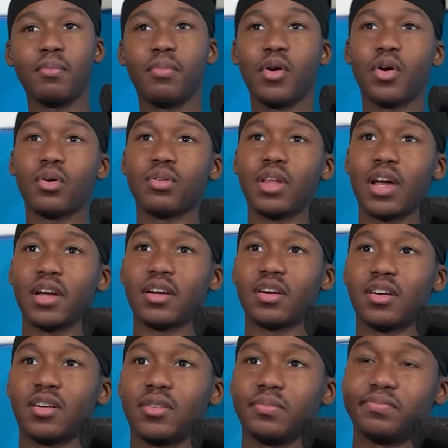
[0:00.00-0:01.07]
bro like
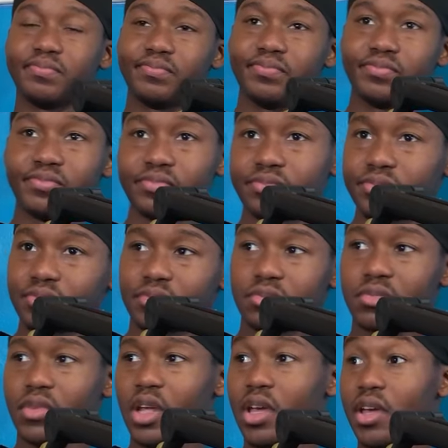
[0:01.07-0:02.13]
um
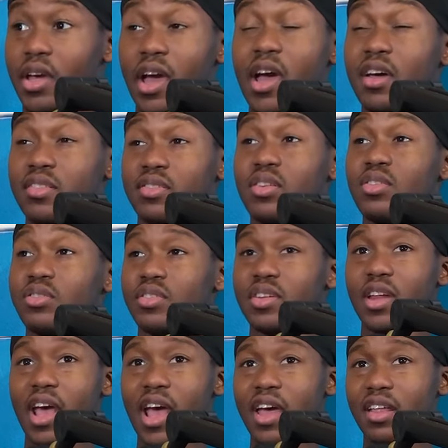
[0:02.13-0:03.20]
yeah seriously
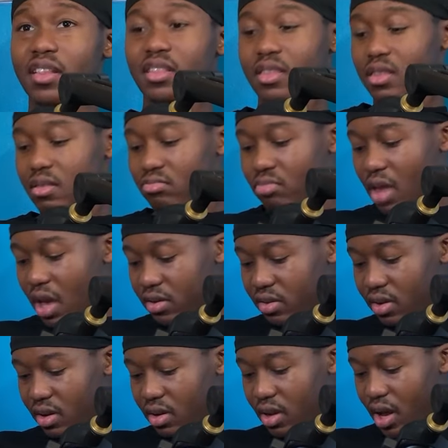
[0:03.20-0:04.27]
that that
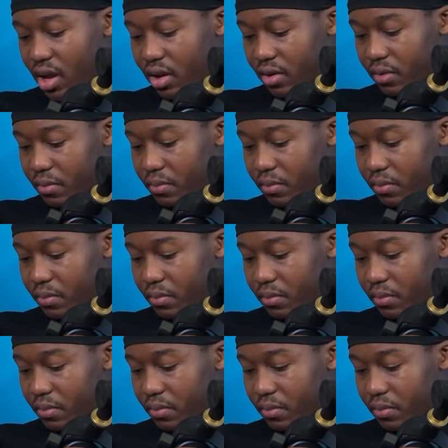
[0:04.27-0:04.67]
shit like